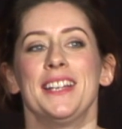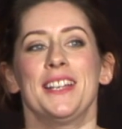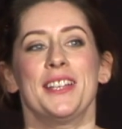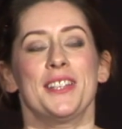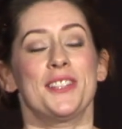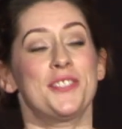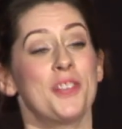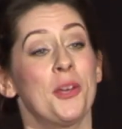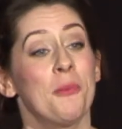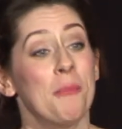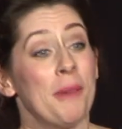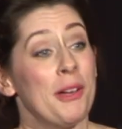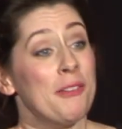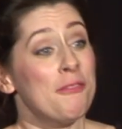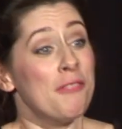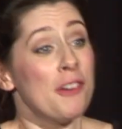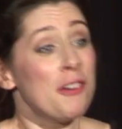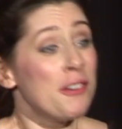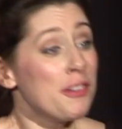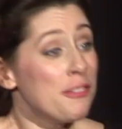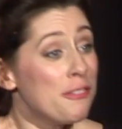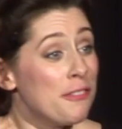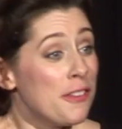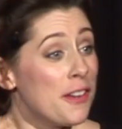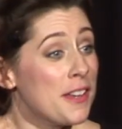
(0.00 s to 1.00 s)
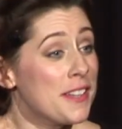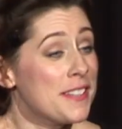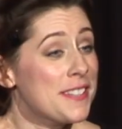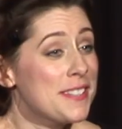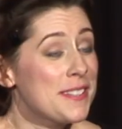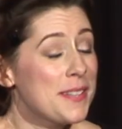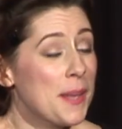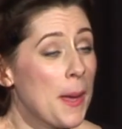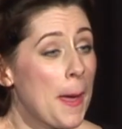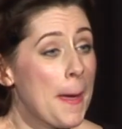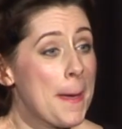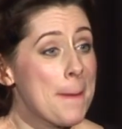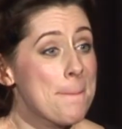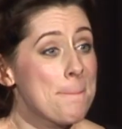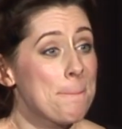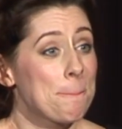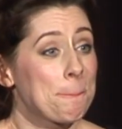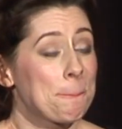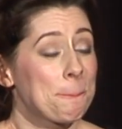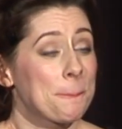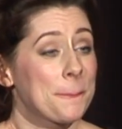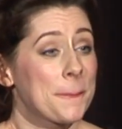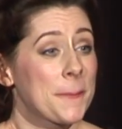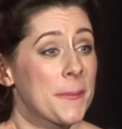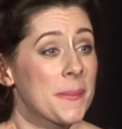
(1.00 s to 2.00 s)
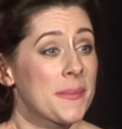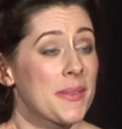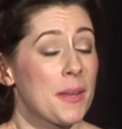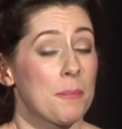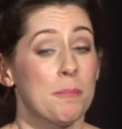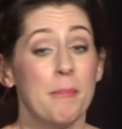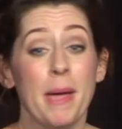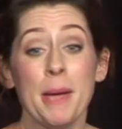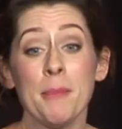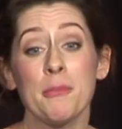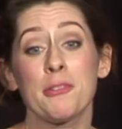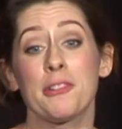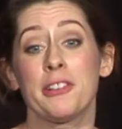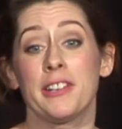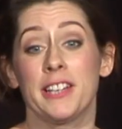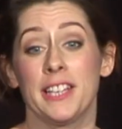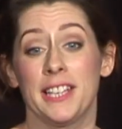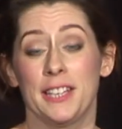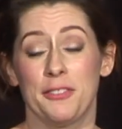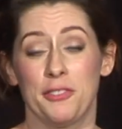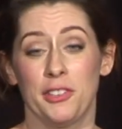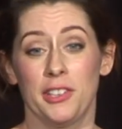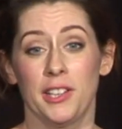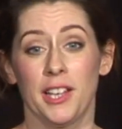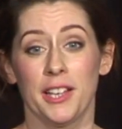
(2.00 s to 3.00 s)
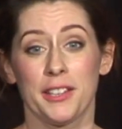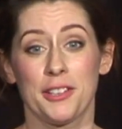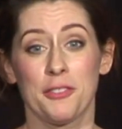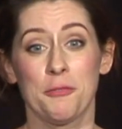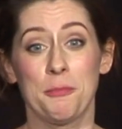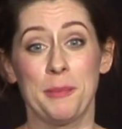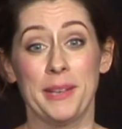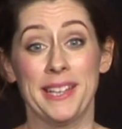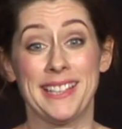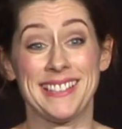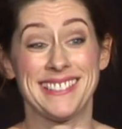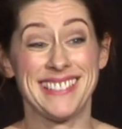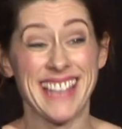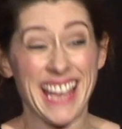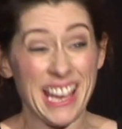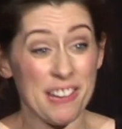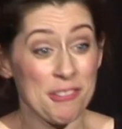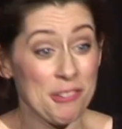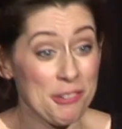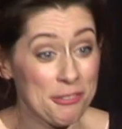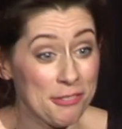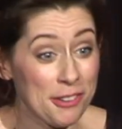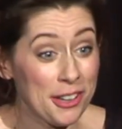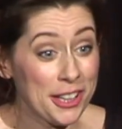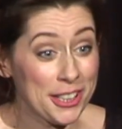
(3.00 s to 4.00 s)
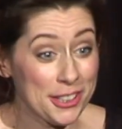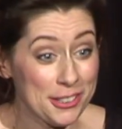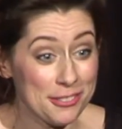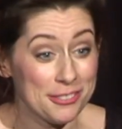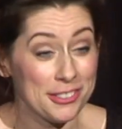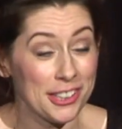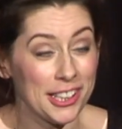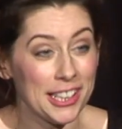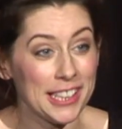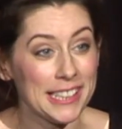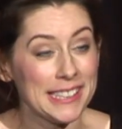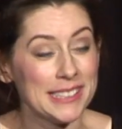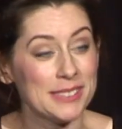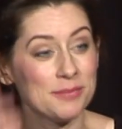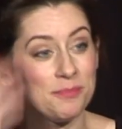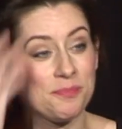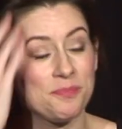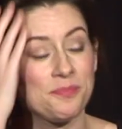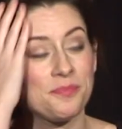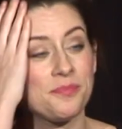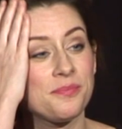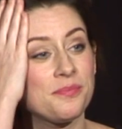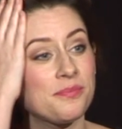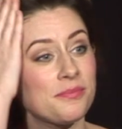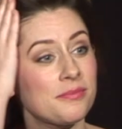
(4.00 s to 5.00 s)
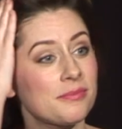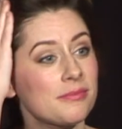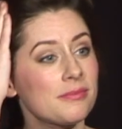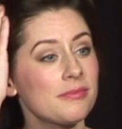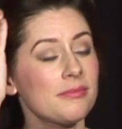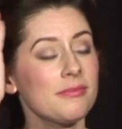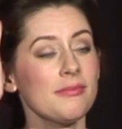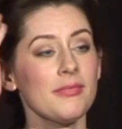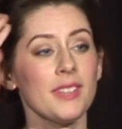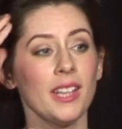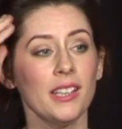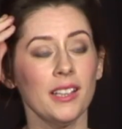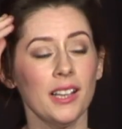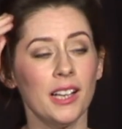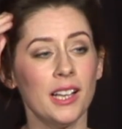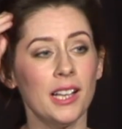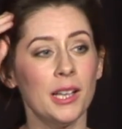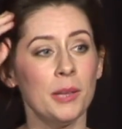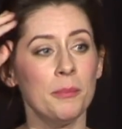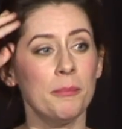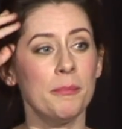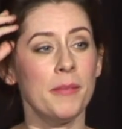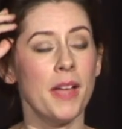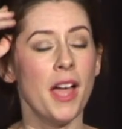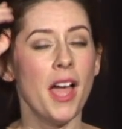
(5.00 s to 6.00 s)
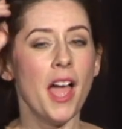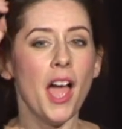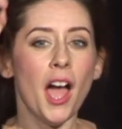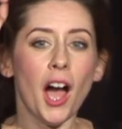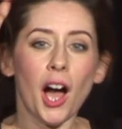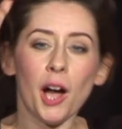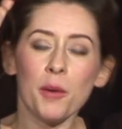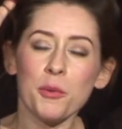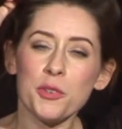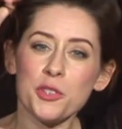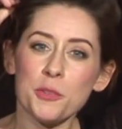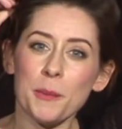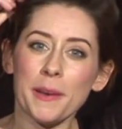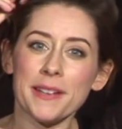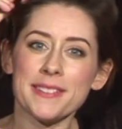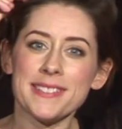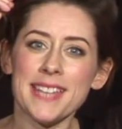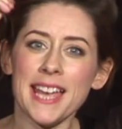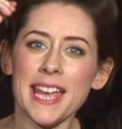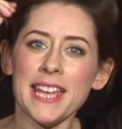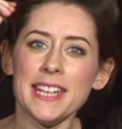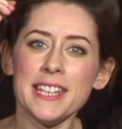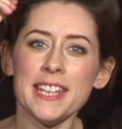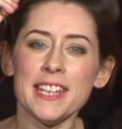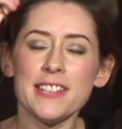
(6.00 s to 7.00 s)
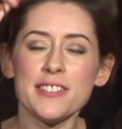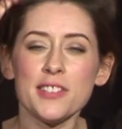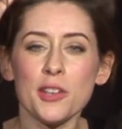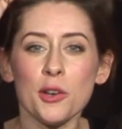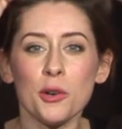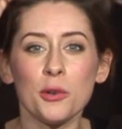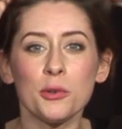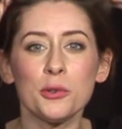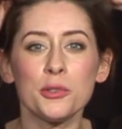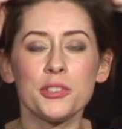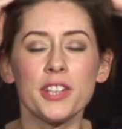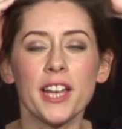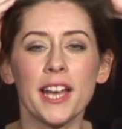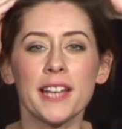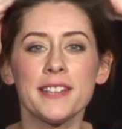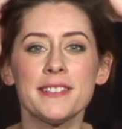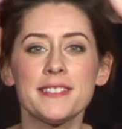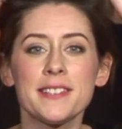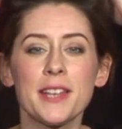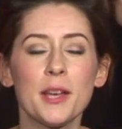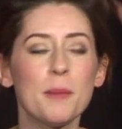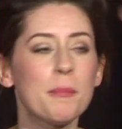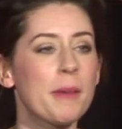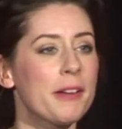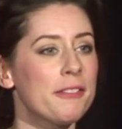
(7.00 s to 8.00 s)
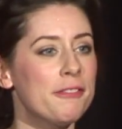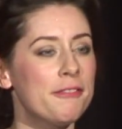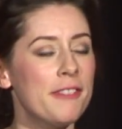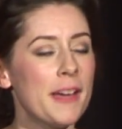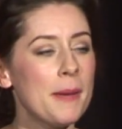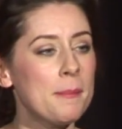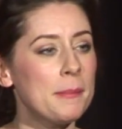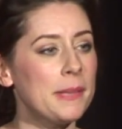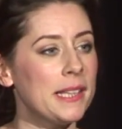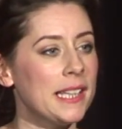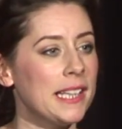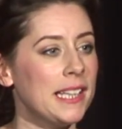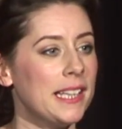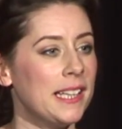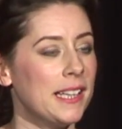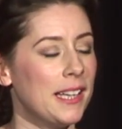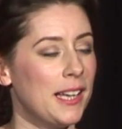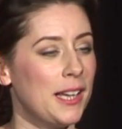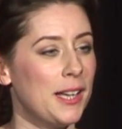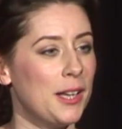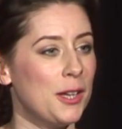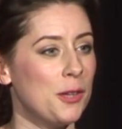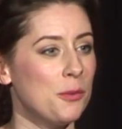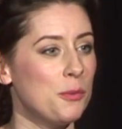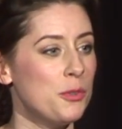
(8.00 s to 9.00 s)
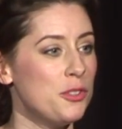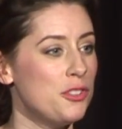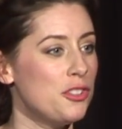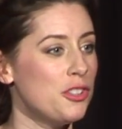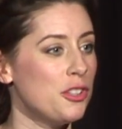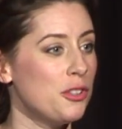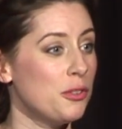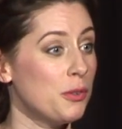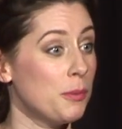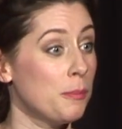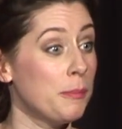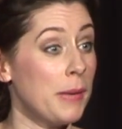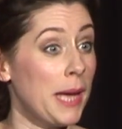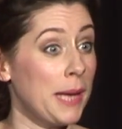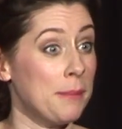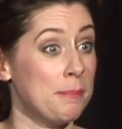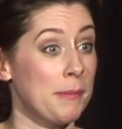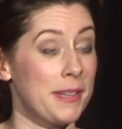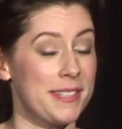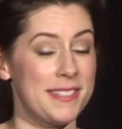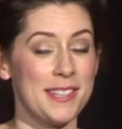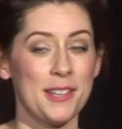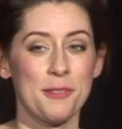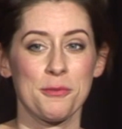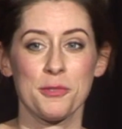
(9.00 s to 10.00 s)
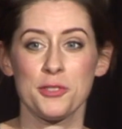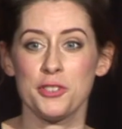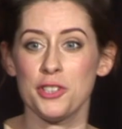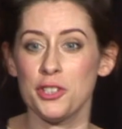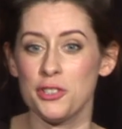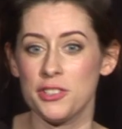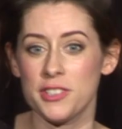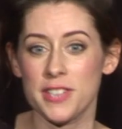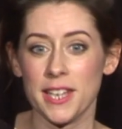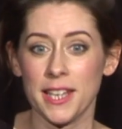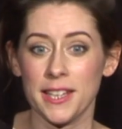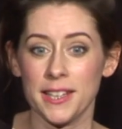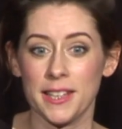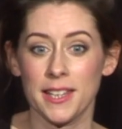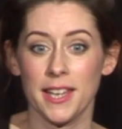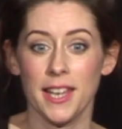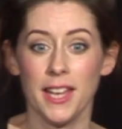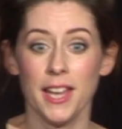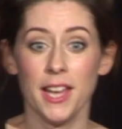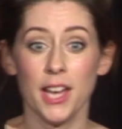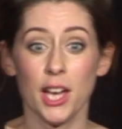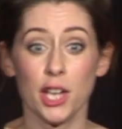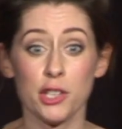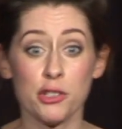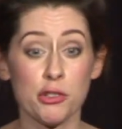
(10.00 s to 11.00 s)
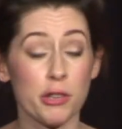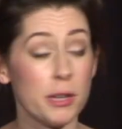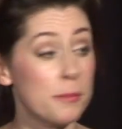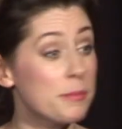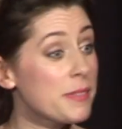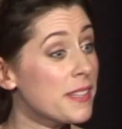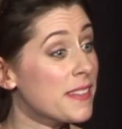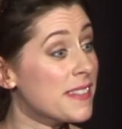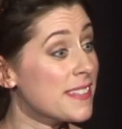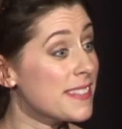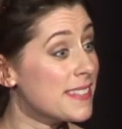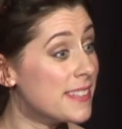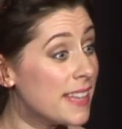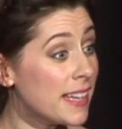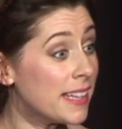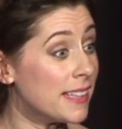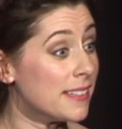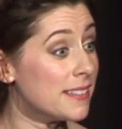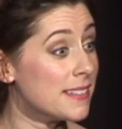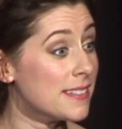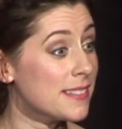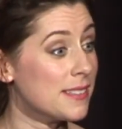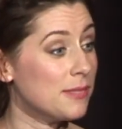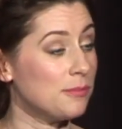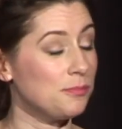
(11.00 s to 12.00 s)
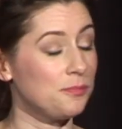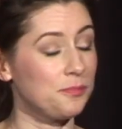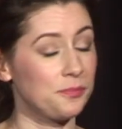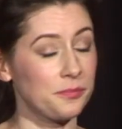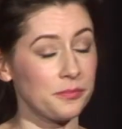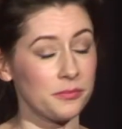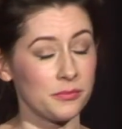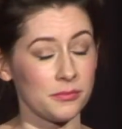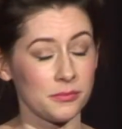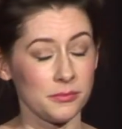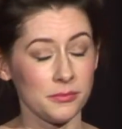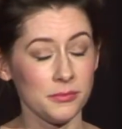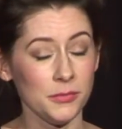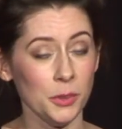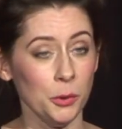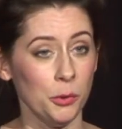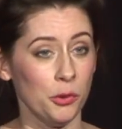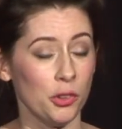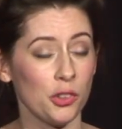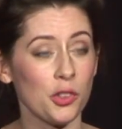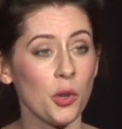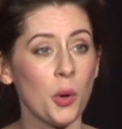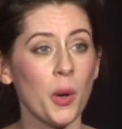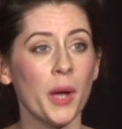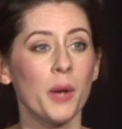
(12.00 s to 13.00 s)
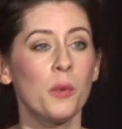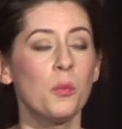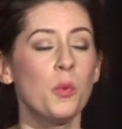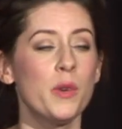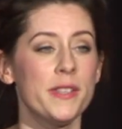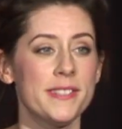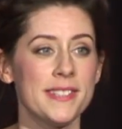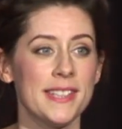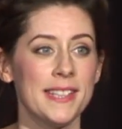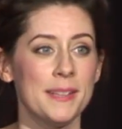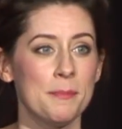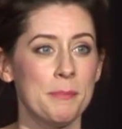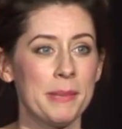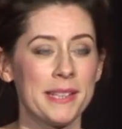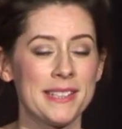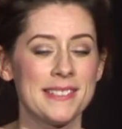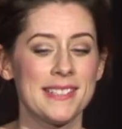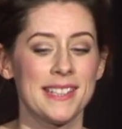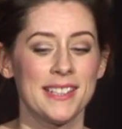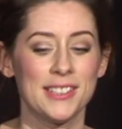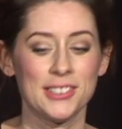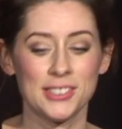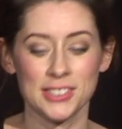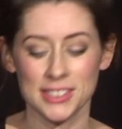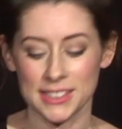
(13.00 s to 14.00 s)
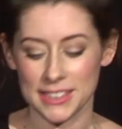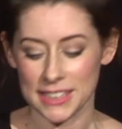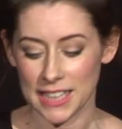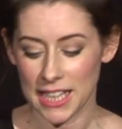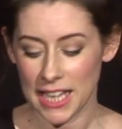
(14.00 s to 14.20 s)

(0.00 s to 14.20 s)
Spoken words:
So my very first memory, if you like, of being terrified of flying, I was about 10 years old, and my family and myself were due to take a trip to the States, which was quite a whizzy, big deal.